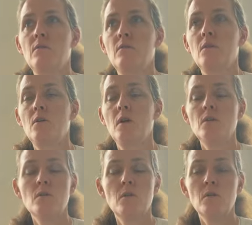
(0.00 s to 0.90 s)
you know,
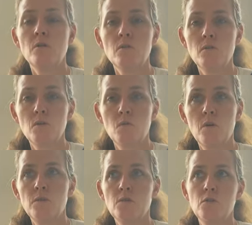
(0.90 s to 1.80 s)
I also just
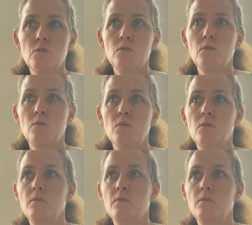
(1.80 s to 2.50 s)
want to